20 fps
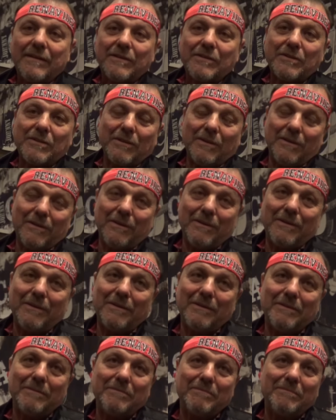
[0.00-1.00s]

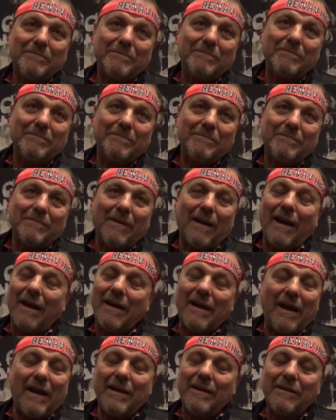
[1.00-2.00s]
So
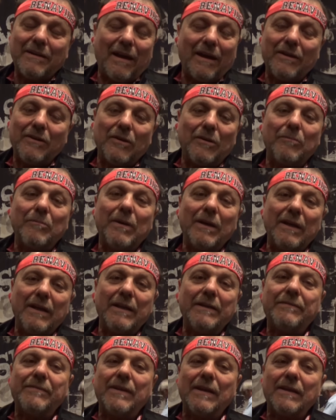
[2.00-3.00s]
I, I, I, don't
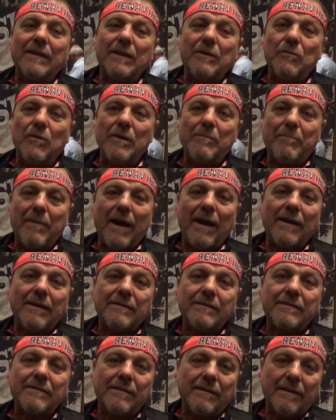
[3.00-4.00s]
believe that he will
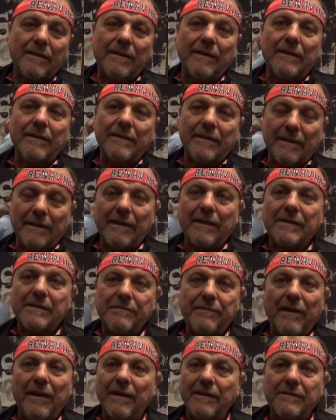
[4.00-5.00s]
pass uh, the
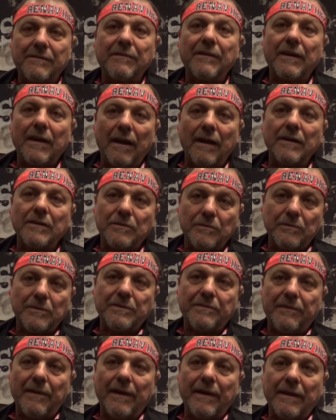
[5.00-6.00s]
next fight, regardless who
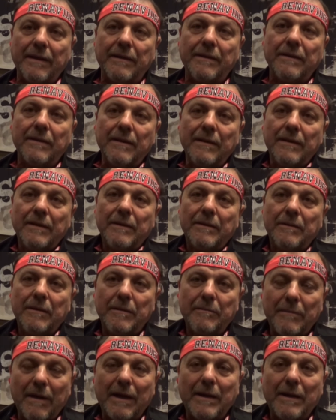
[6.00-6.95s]
is fighting okay.